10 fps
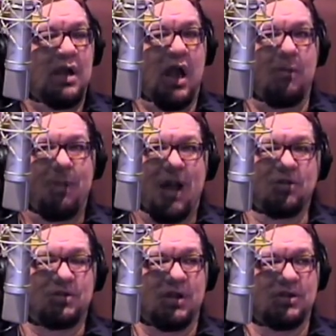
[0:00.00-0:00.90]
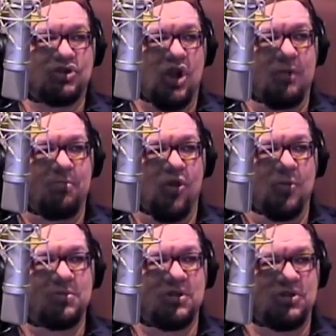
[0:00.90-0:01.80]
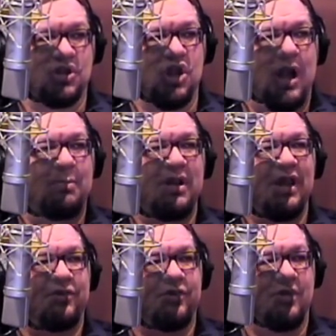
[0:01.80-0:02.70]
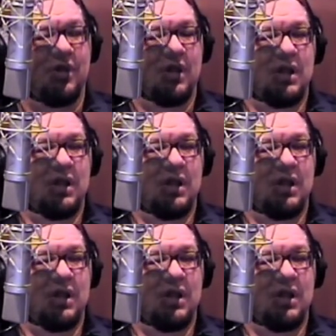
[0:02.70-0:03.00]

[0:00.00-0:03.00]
about song poems is the combination